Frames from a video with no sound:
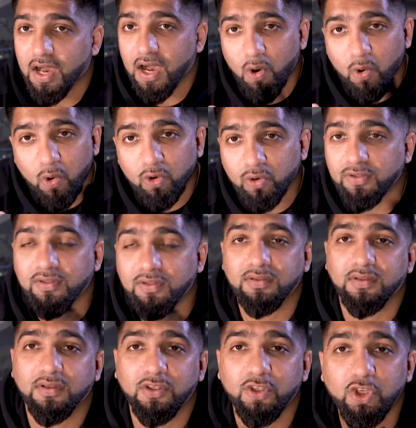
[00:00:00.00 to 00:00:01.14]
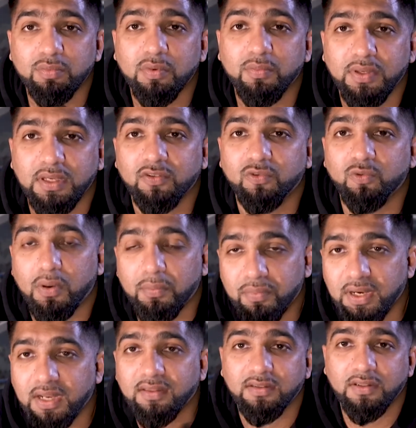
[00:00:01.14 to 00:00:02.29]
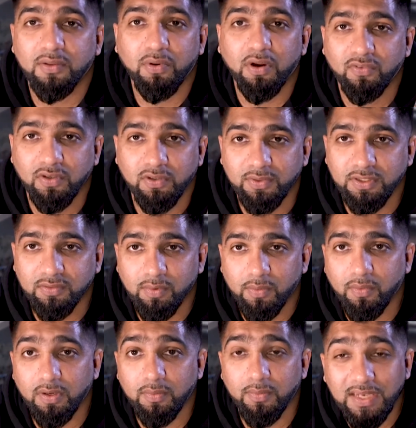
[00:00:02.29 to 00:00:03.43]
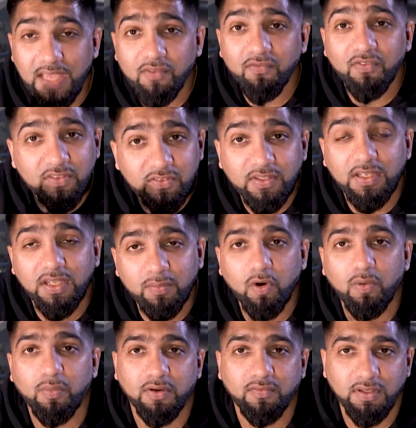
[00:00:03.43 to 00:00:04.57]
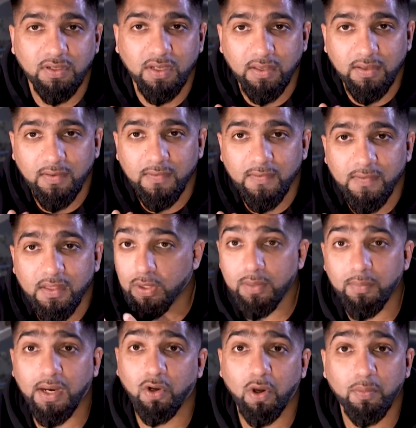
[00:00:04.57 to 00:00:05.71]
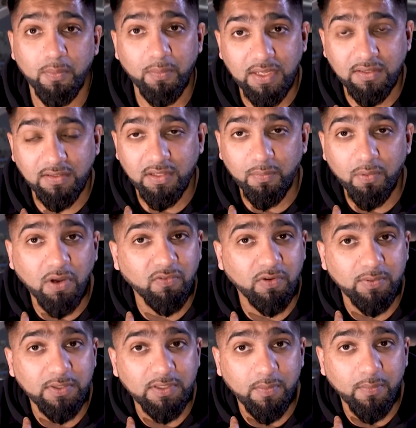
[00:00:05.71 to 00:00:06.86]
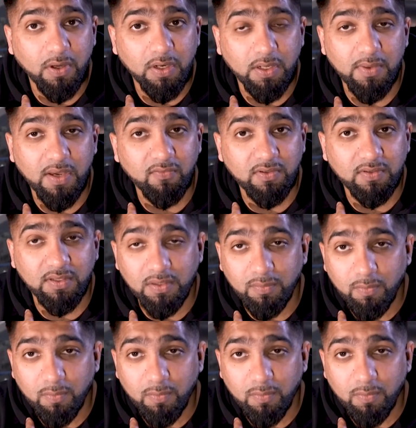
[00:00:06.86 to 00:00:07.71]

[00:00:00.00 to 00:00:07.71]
there are always human beings who are praising the Prophet, peace be upon him, in every single moment of the day. we might not be praising the Prophet, peace be upon him, every